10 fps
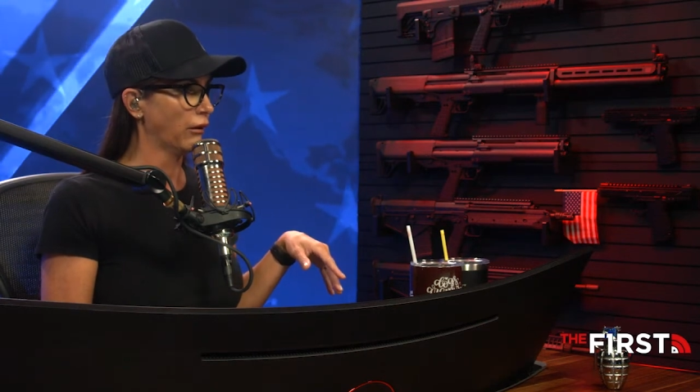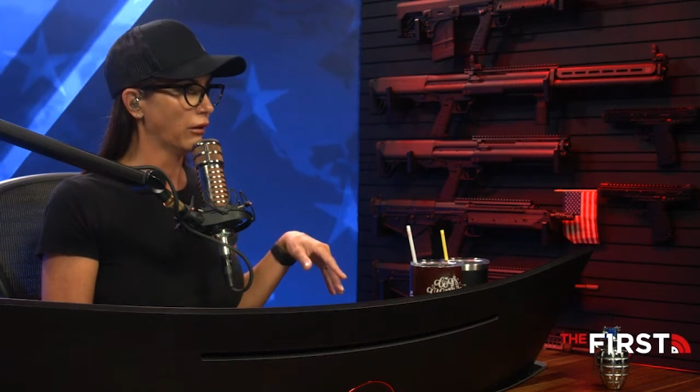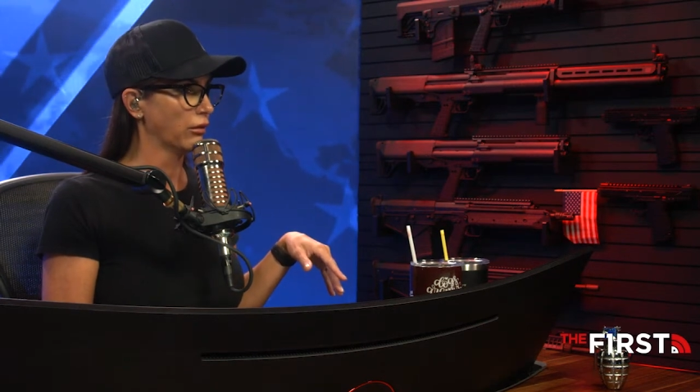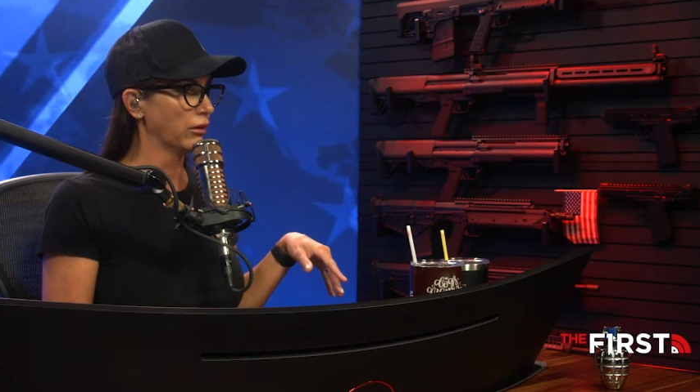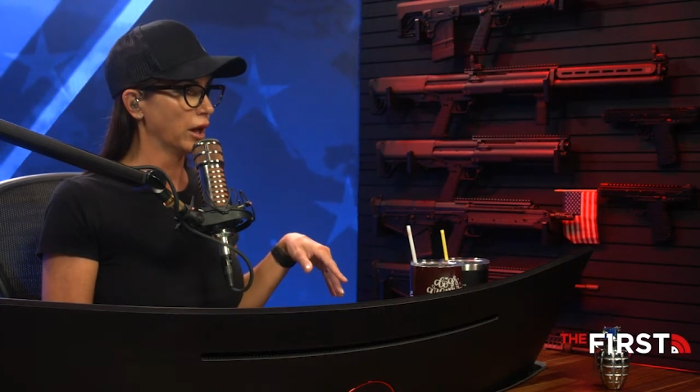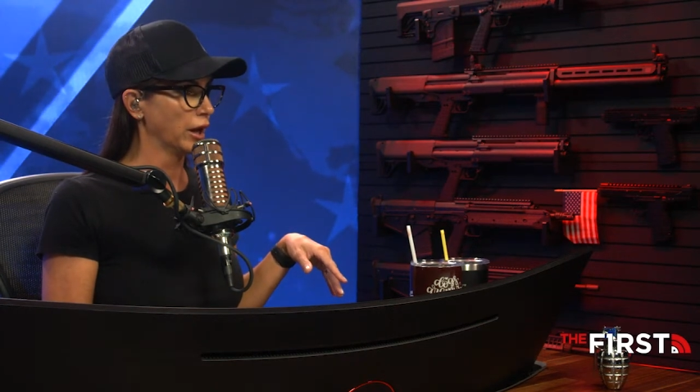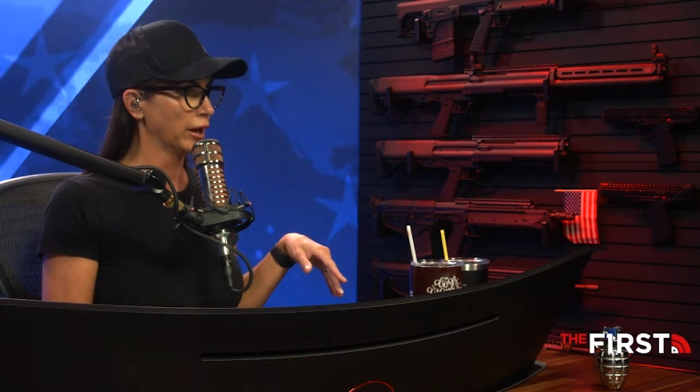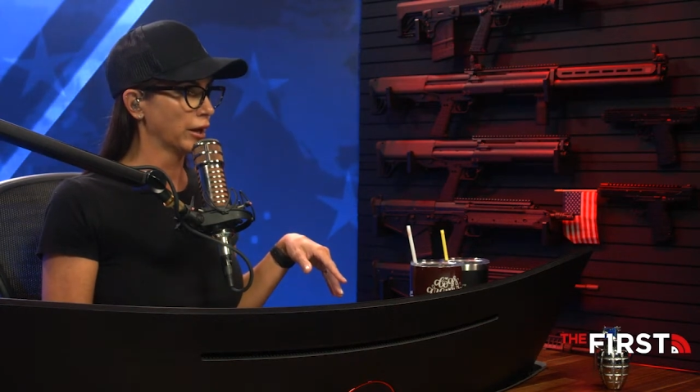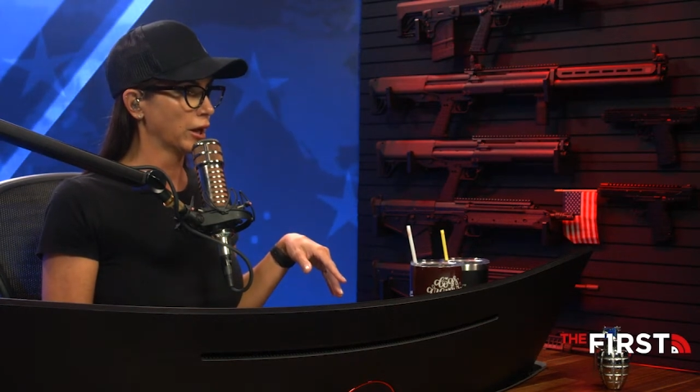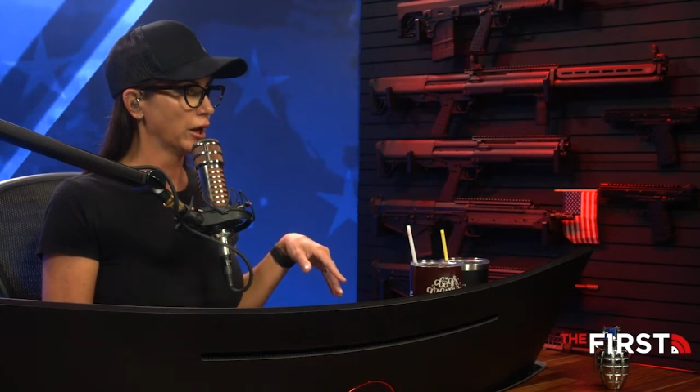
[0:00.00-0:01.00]

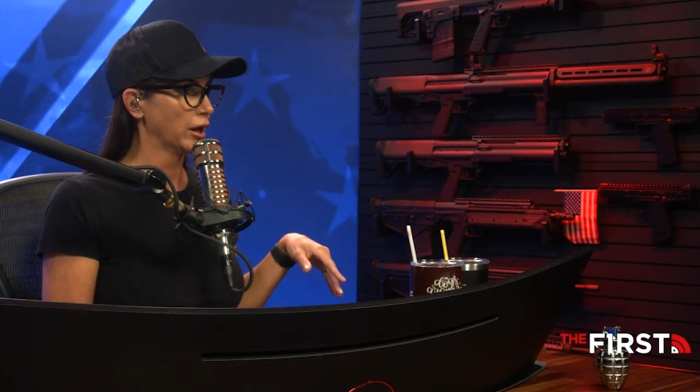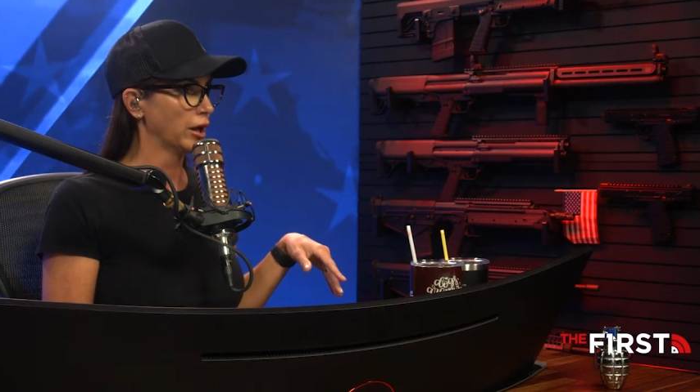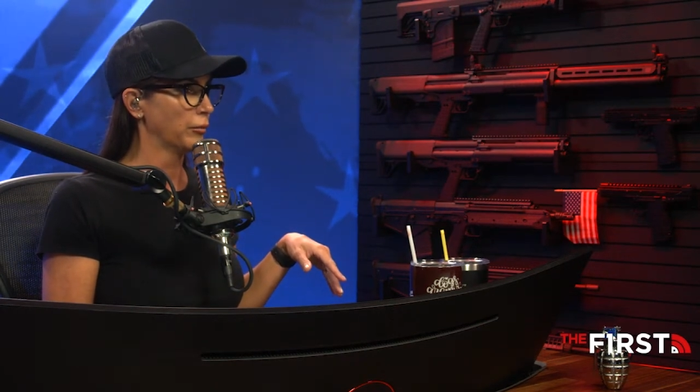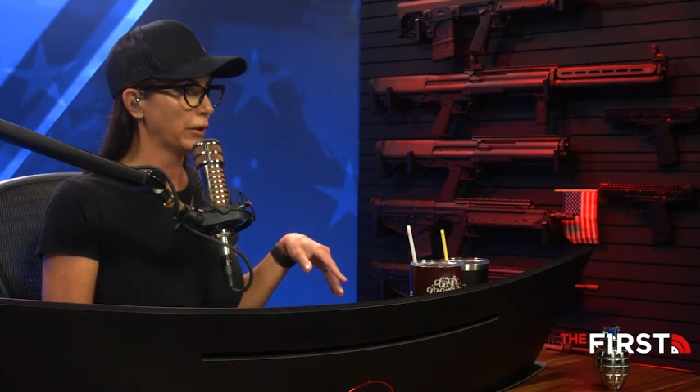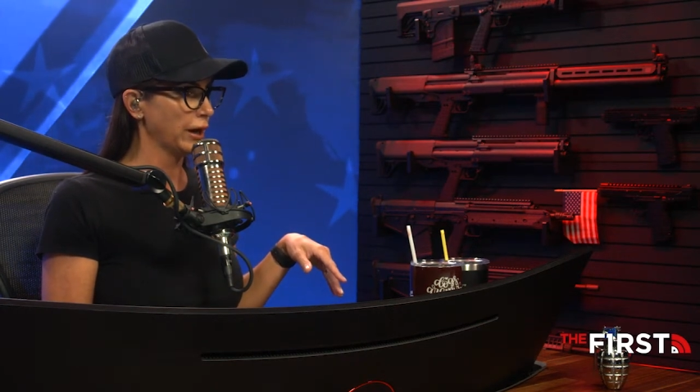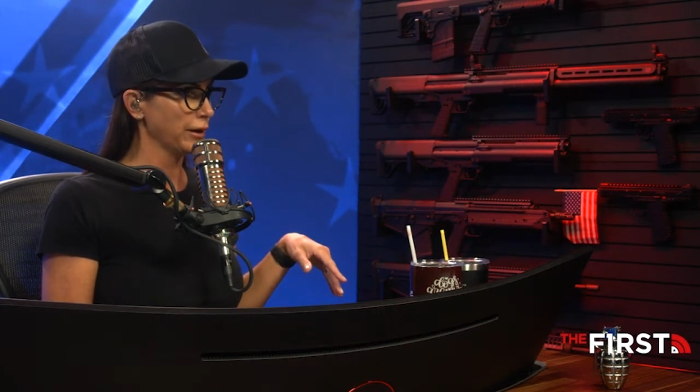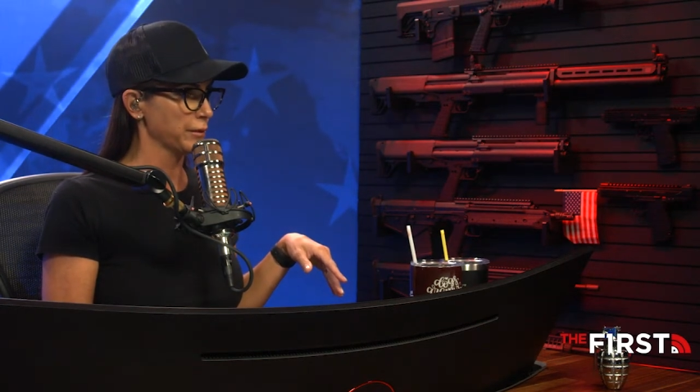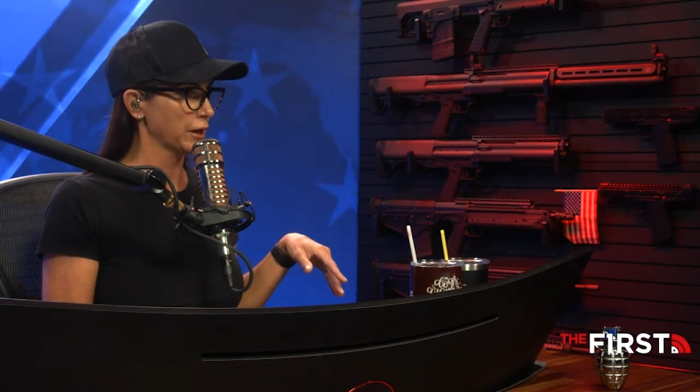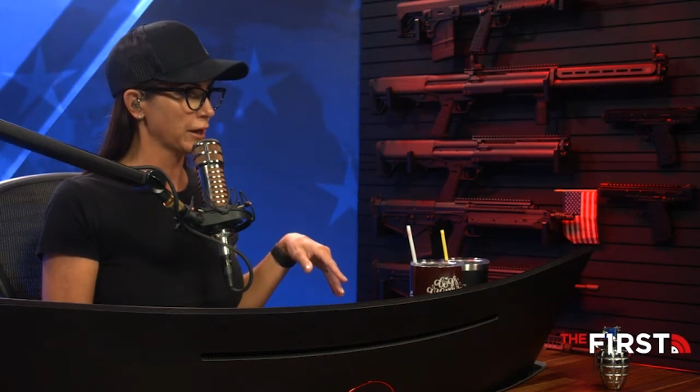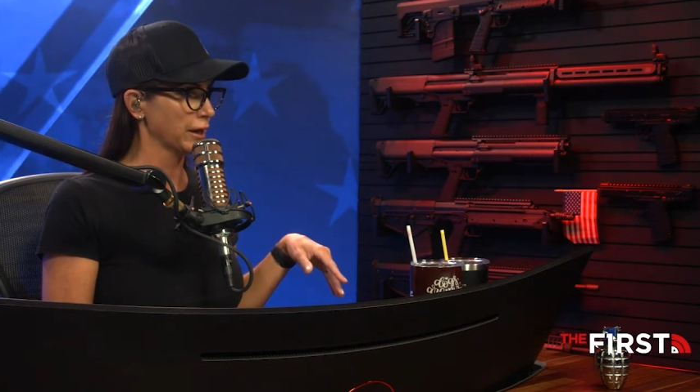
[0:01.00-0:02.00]
then
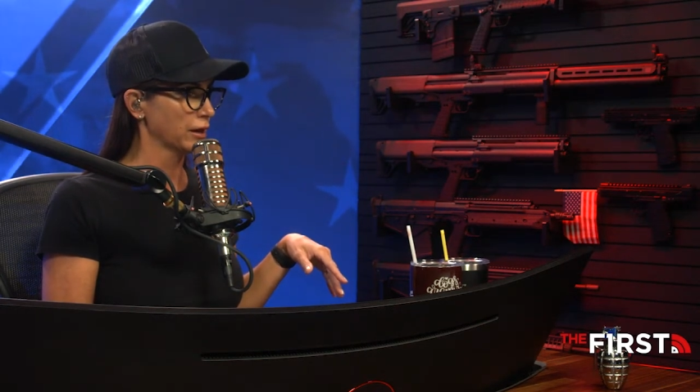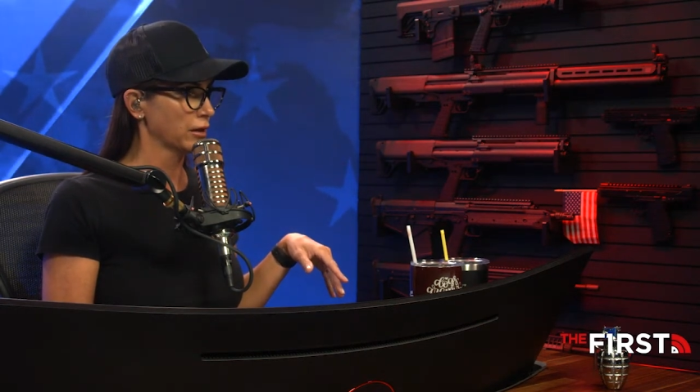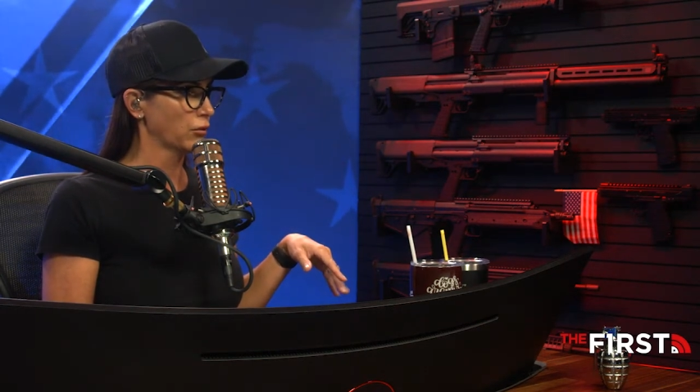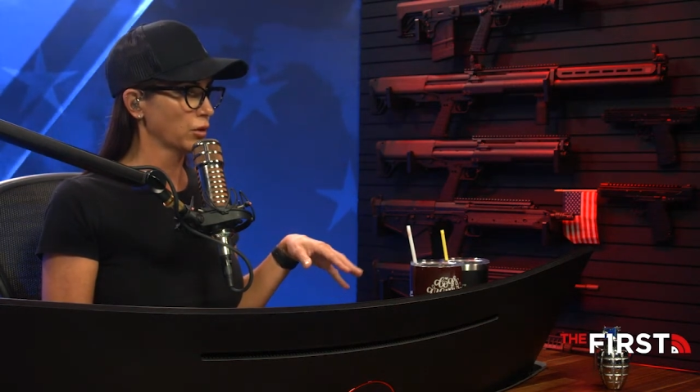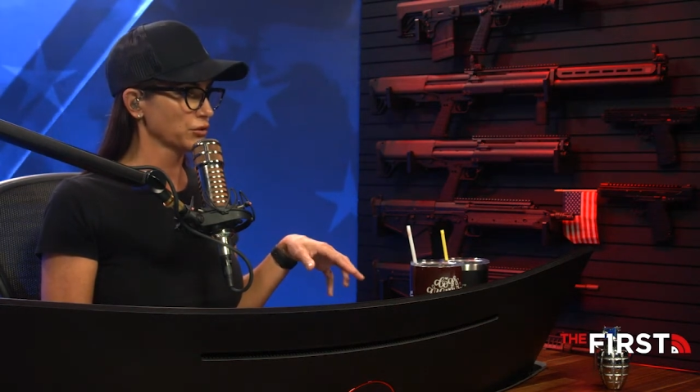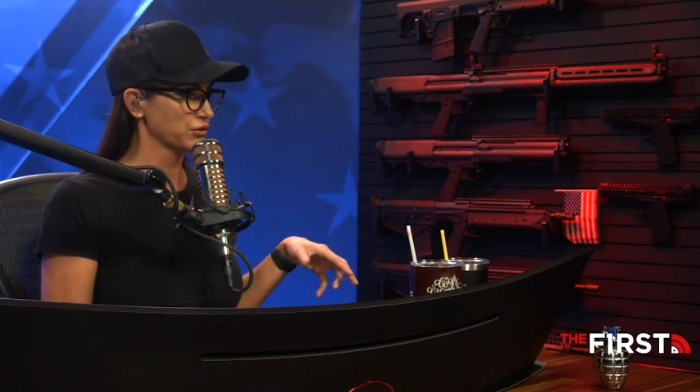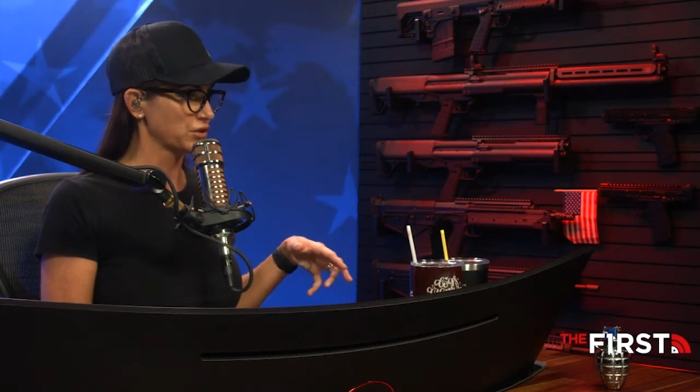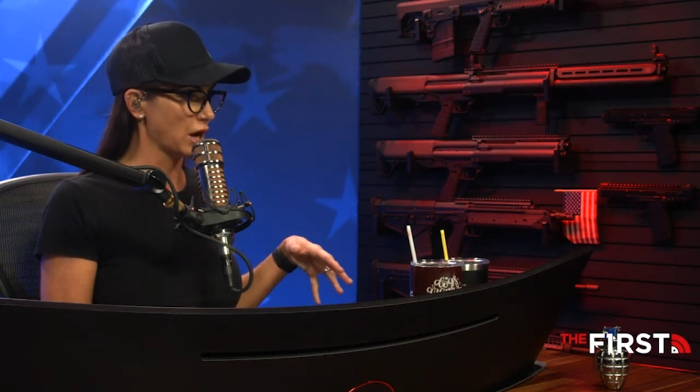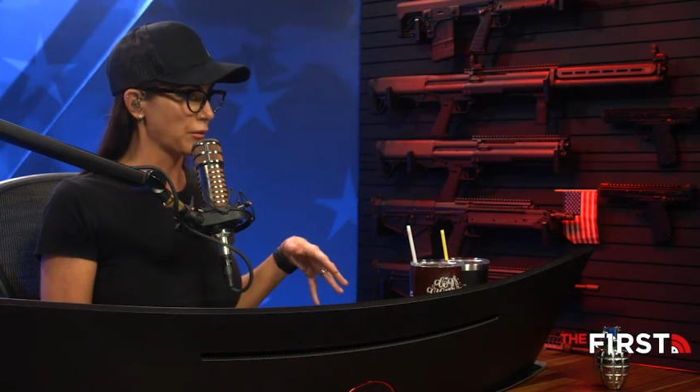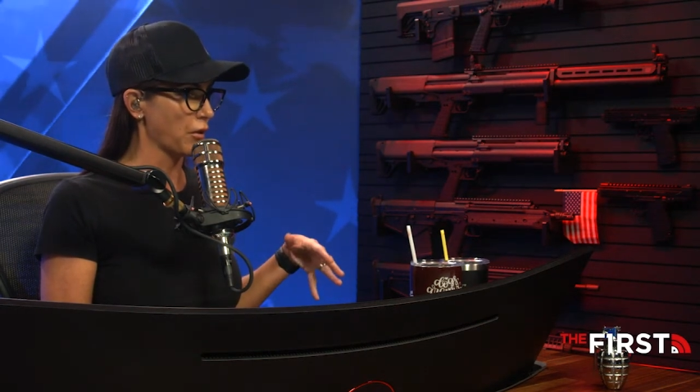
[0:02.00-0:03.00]
maybe we'll
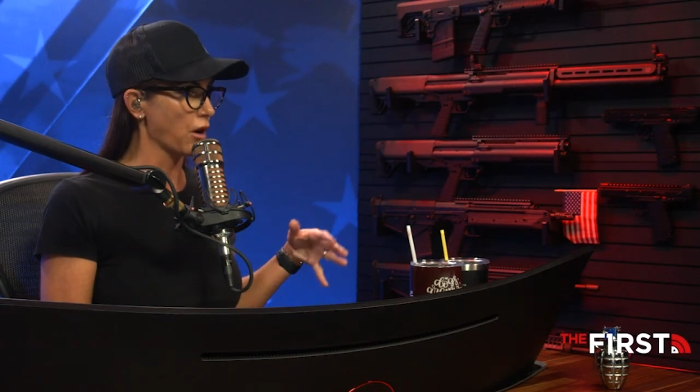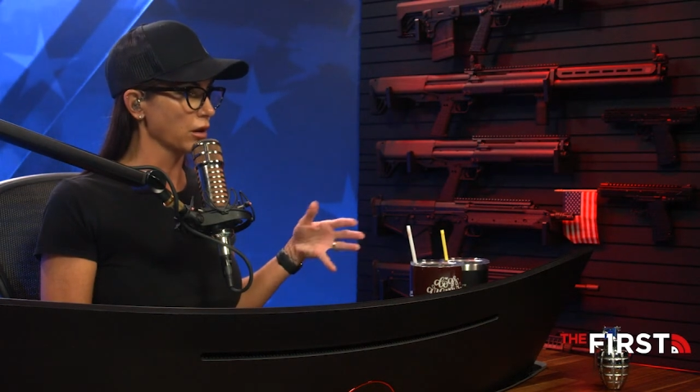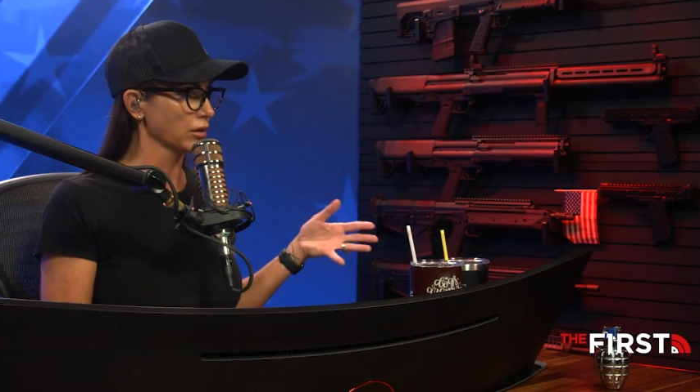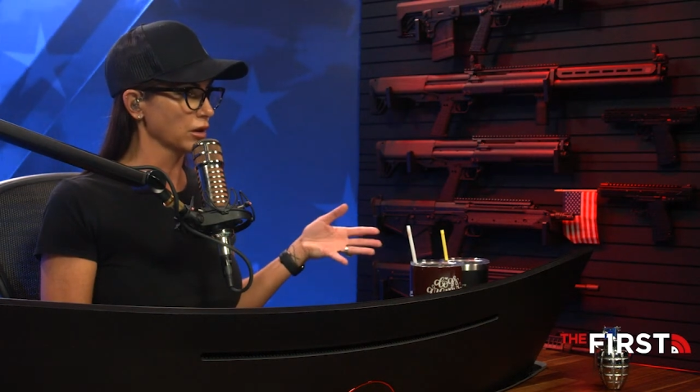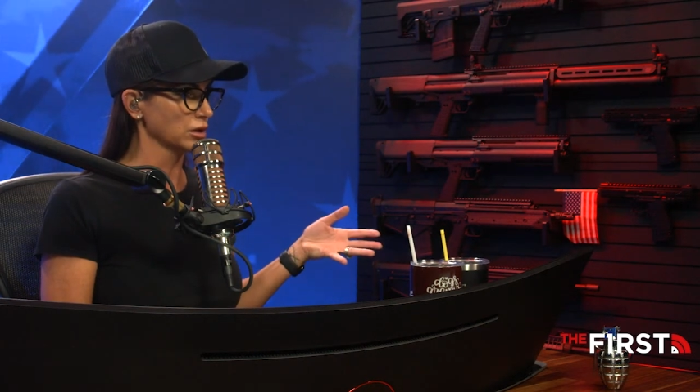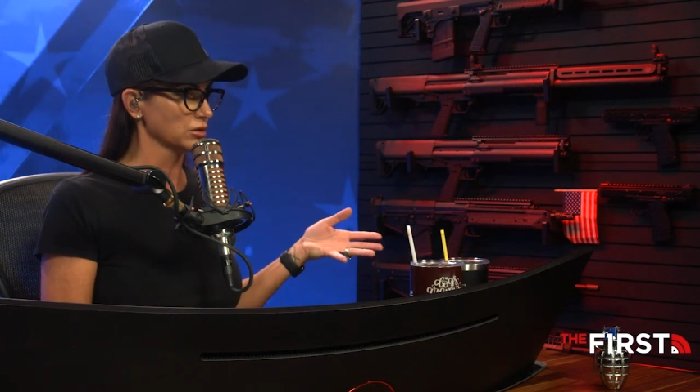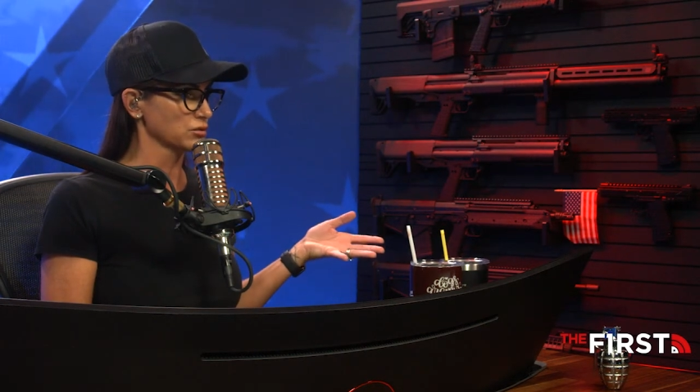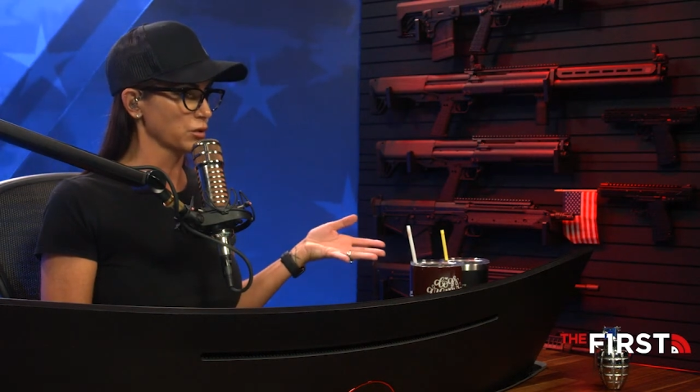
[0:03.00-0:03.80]
stop all this.